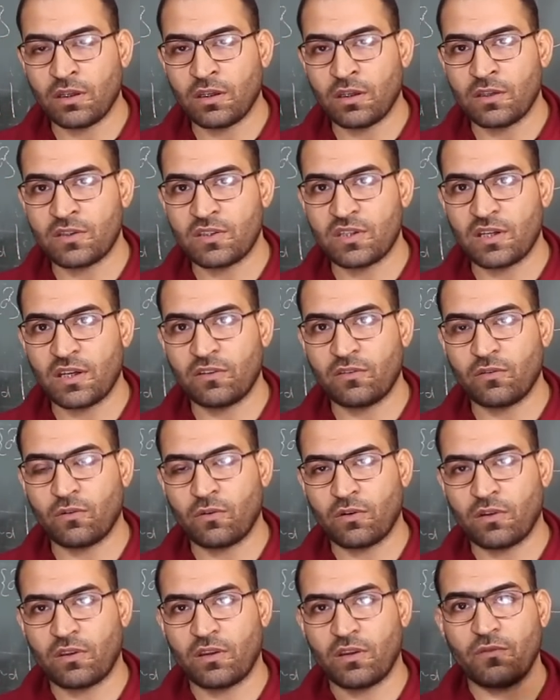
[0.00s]
set,
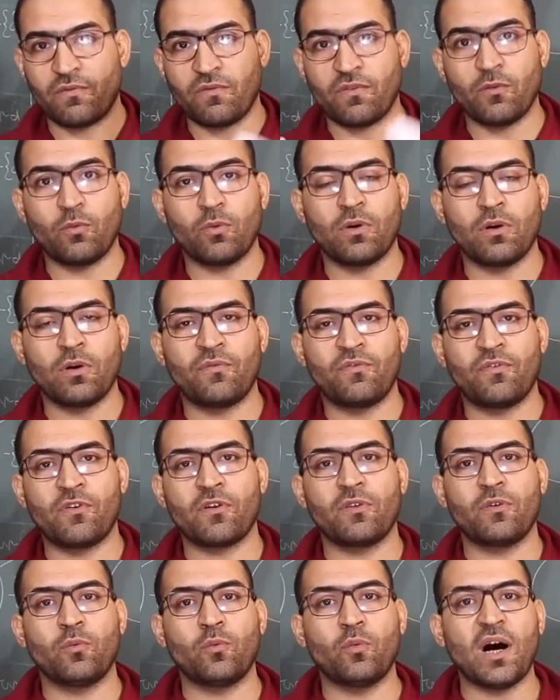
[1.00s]
or for
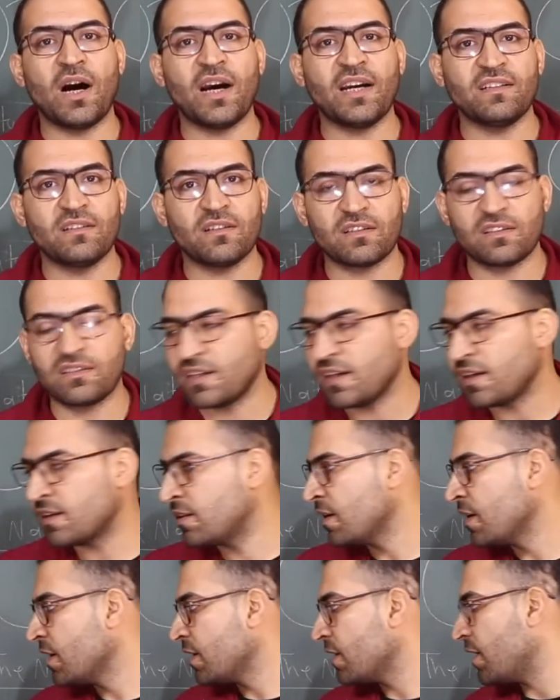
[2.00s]
the wider set
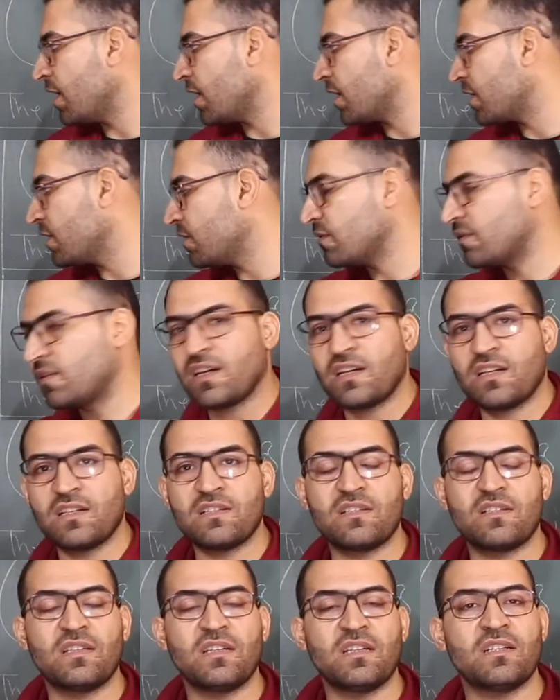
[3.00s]
that
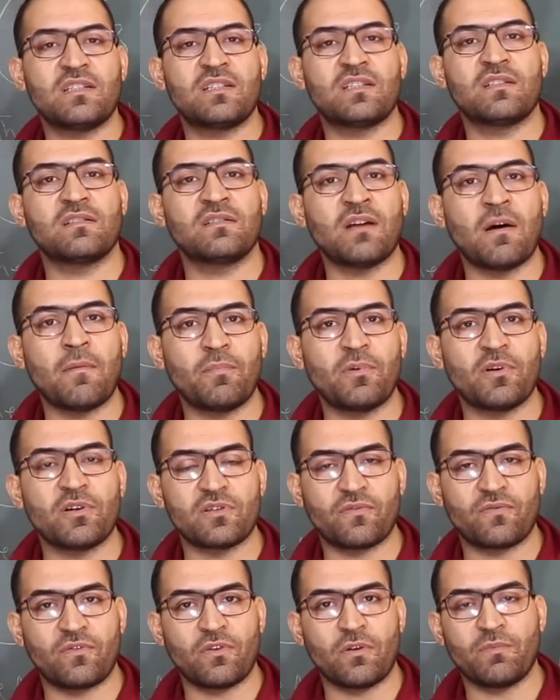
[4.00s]
contains these numbers
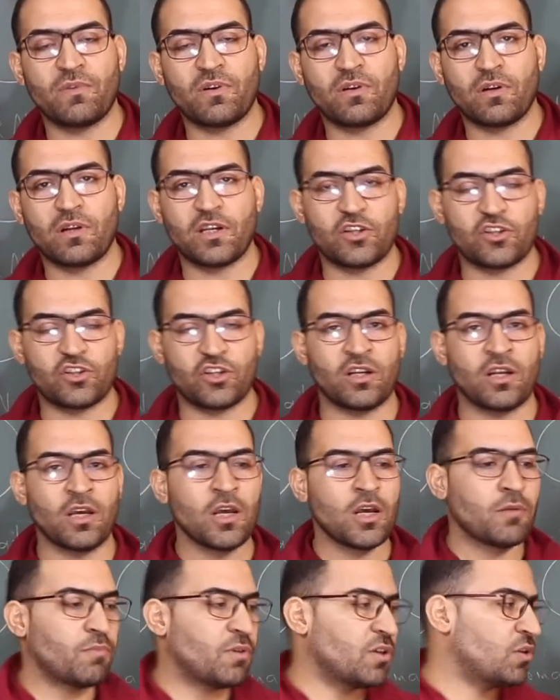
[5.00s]
from the relation.
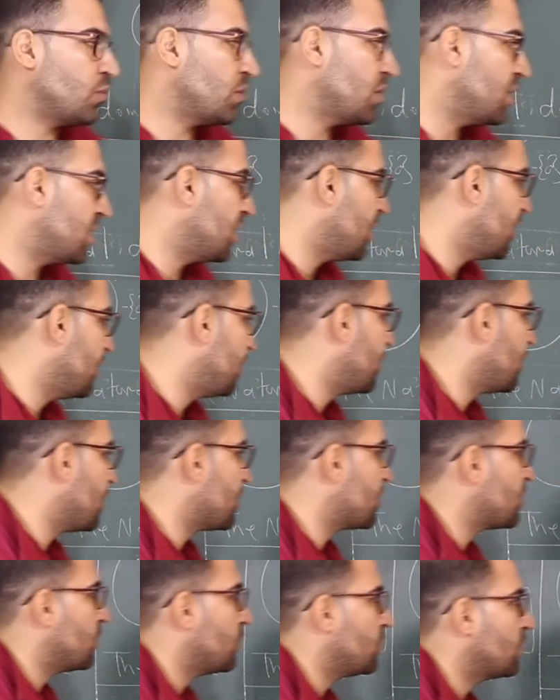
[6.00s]
But when he
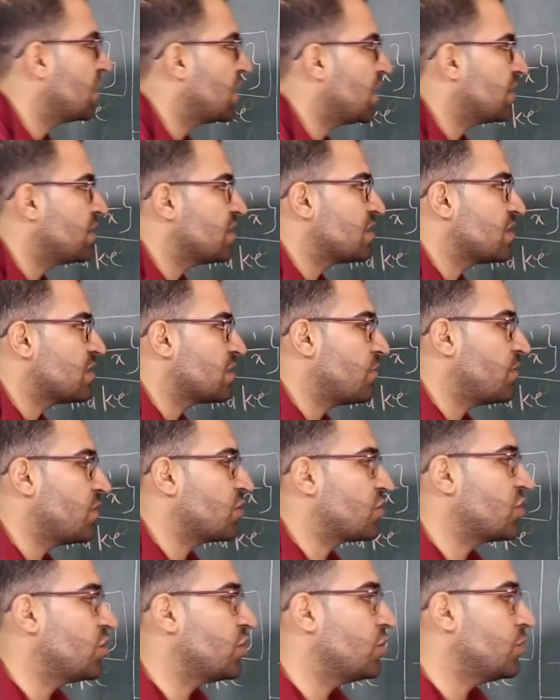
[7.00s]
tells you that this is a
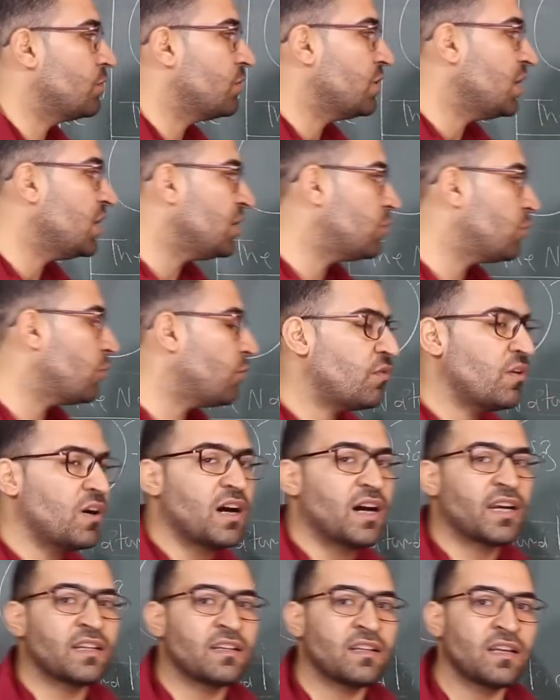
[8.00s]
function, you need to
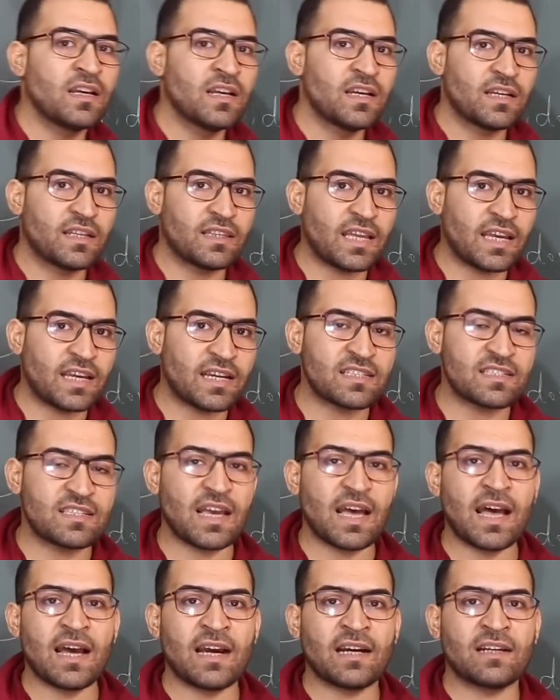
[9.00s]
find the
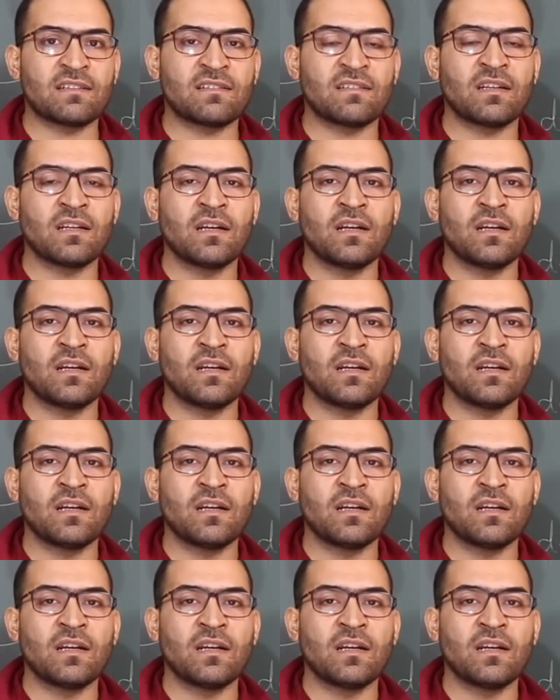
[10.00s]
exact